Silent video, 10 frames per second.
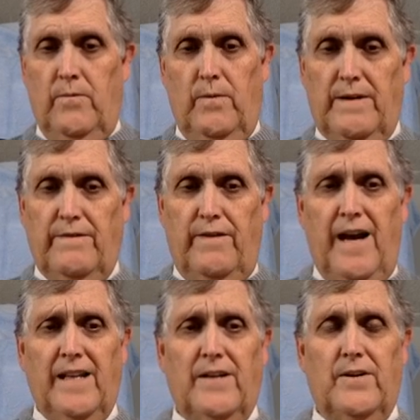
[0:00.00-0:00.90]
What
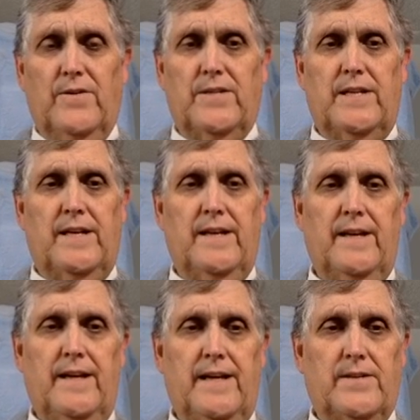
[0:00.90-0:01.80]
follows
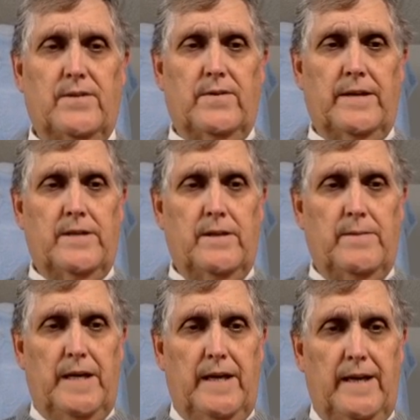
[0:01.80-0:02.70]
is going to
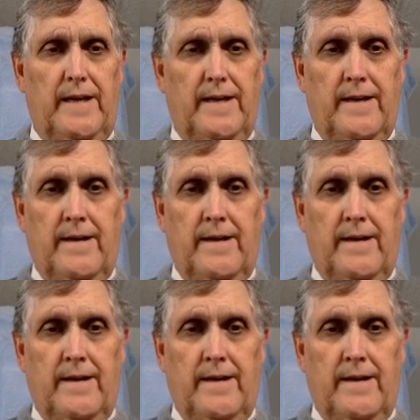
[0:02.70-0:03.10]
be